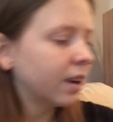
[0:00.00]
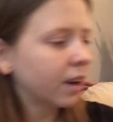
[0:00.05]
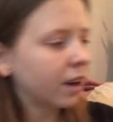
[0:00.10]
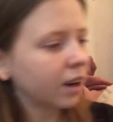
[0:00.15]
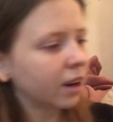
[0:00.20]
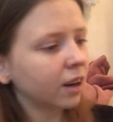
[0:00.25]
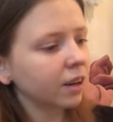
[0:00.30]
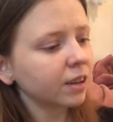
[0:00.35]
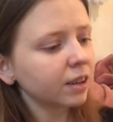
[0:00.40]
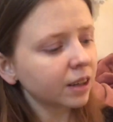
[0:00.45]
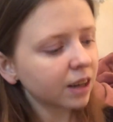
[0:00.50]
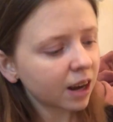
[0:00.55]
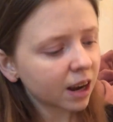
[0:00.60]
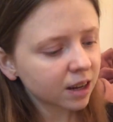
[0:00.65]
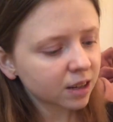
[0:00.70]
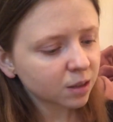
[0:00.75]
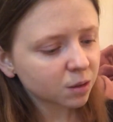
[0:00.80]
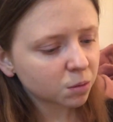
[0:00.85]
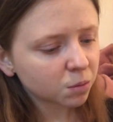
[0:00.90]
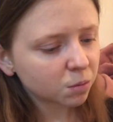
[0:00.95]

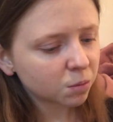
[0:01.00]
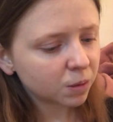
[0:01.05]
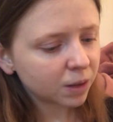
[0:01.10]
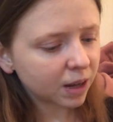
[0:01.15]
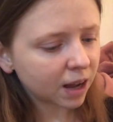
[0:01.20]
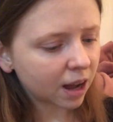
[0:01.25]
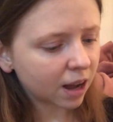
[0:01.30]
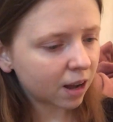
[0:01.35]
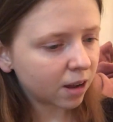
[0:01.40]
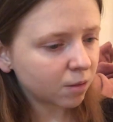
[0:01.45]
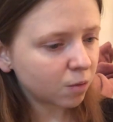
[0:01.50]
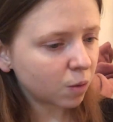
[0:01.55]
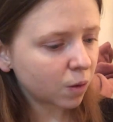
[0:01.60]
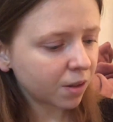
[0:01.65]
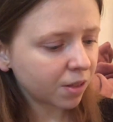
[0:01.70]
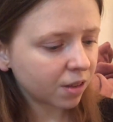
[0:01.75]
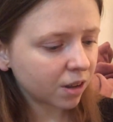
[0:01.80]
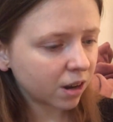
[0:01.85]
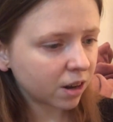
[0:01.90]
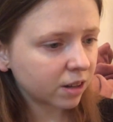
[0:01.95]
Next, we have
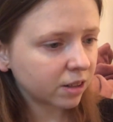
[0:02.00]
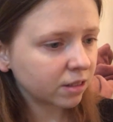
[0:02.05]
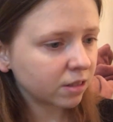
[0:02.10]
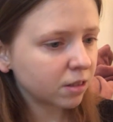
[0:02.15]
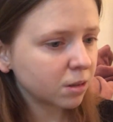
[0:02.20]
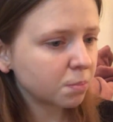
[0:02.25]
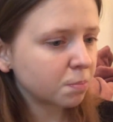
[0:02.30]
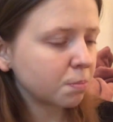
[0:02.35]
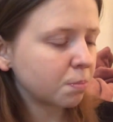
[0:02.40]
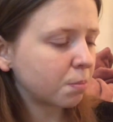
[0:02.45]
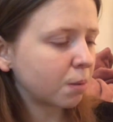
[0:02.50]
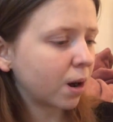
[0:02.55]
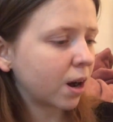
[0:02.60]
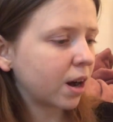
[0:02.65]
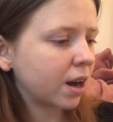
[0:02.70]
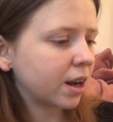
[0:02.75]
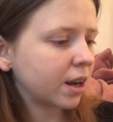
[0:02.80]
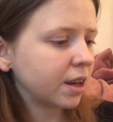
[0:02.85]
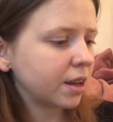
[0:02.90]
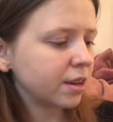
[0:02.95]
one that I did
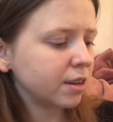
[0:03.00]
buy